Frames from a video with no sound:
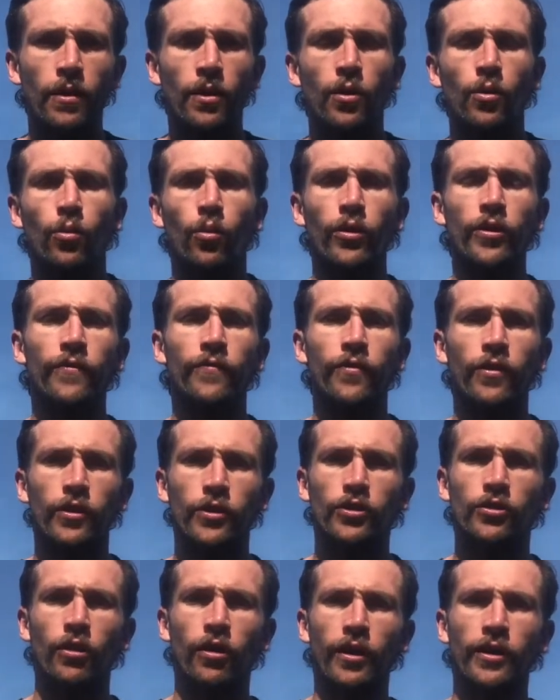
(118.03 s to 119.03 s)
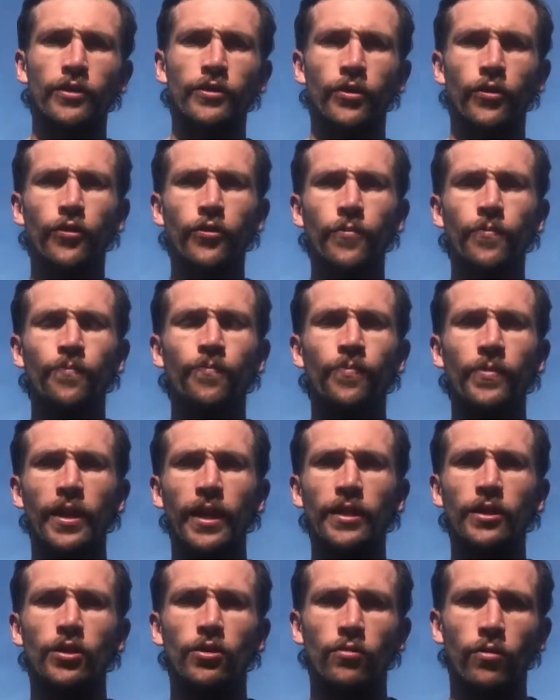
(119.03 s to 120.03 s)
What you've got to try and do
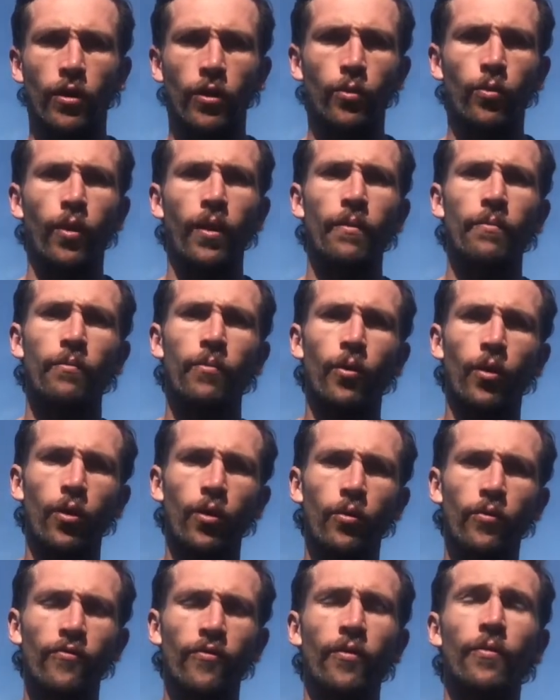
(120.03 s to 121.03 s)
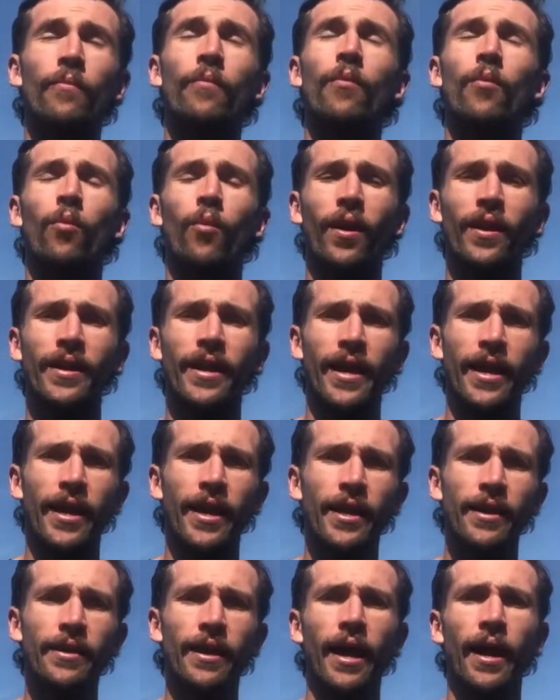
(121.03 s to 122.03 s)
is throw 1 ball from 1
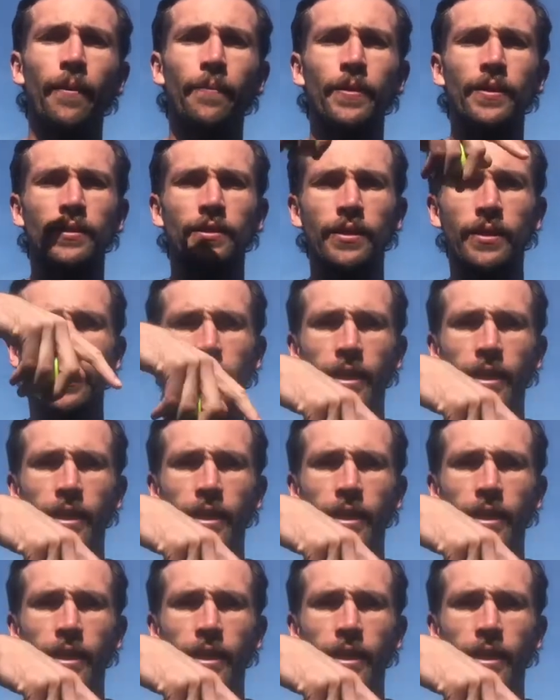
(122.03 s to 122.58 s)
hand up into the